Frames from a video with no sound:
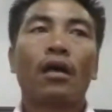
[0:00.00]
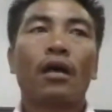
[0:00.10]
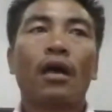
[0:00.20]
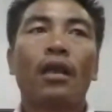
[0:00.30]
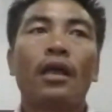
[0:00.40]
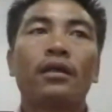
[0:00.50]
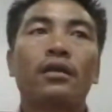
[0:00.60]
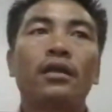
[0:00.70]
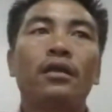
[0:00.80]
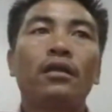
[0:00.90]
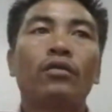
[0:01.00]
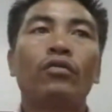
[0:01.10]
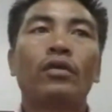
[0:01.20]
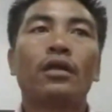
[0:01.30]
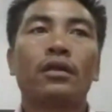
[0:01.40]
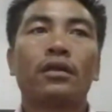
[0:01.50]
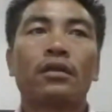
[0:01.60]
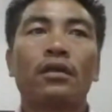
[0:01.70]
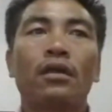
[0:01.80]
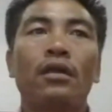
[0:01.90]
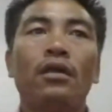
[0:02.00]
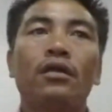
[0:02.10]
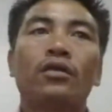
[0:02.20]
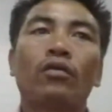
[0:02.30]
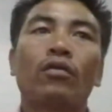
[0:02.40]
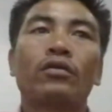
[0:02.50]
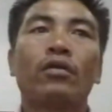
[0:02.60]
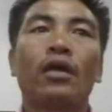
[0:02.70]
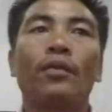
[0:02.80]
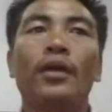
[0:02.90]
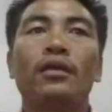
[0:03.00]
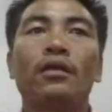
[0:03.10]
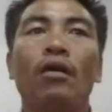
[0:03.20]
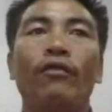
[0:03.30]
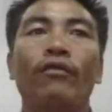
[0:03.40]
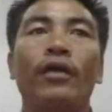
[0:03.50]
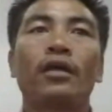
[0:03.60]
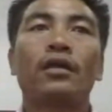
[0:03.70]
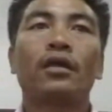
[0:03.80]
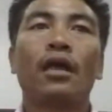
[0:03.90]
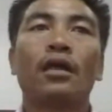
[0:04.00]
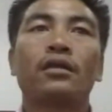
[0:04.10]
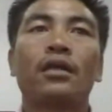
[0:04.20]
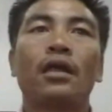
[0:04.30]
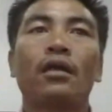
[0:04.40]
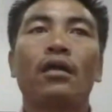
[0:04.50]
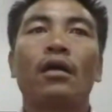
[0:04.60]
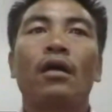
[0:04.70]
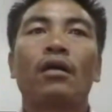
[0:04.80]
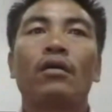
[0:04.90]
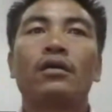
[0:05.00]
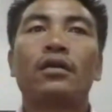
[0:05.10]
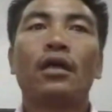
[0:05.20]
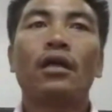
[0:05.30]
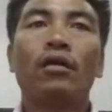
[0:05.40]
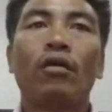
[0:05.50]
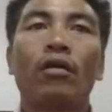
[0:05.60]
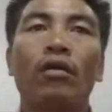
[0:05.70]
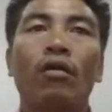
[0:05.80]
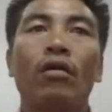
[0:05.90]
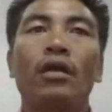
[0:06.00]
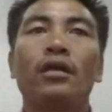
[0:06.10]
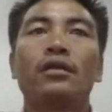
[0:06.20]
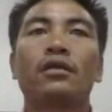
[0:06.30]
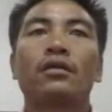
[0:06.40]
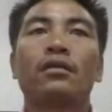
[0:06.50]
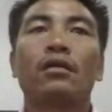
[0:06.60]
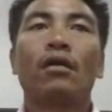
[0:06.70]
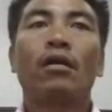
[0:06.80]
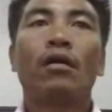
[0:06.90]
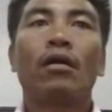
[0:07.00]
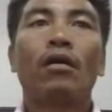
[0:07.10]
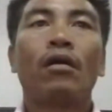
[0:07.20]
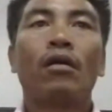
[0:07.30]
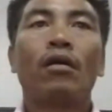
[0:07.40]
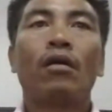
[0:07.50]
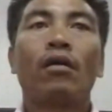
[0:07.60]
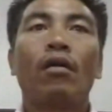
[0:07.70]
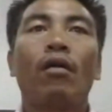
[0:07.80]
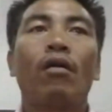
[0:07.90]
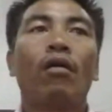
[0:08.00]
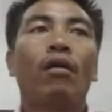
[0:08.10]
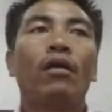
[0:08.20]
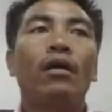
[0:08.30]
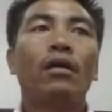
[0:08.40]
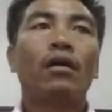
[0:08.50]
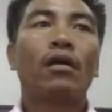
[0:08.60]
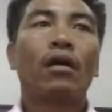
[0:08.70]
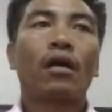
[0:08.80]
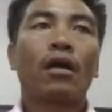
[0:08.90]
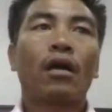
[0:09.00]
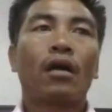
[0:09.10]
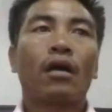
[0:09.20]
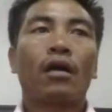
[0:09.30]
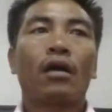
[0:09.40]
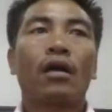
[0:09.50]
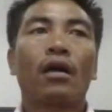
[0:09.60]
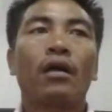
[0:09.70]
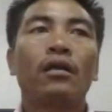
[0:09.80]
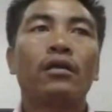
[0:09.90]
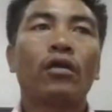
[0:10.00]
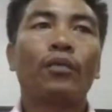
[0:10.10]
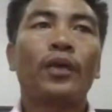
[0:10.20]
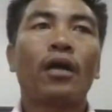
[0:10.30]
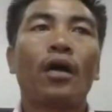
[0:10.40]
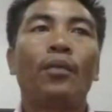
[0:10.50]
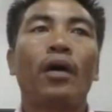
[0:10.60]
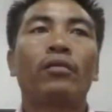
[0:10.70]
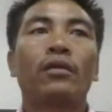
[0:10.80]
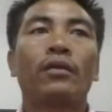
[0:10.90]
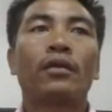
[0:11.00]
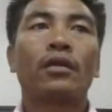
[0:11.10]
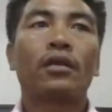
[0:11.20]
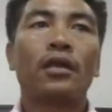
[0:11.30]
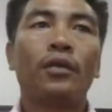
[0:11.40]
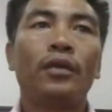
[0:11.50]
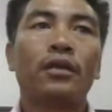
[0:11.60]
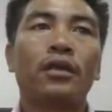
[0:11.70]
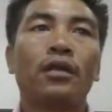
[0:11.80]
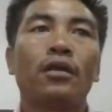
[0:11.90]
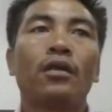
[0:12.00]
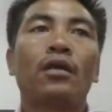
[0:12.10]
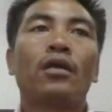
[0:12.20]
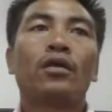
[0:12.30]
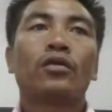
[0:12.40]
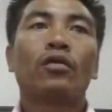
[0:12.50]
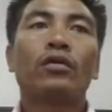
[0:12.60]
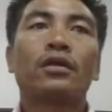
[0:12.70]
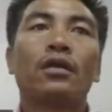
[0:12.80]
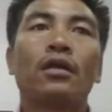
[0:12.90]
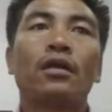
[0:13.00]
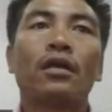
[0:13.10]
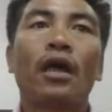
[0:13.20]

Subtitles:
collecting cookies. It is also a matter of getting exact content or knowledge or current topic about TBC. So, sir,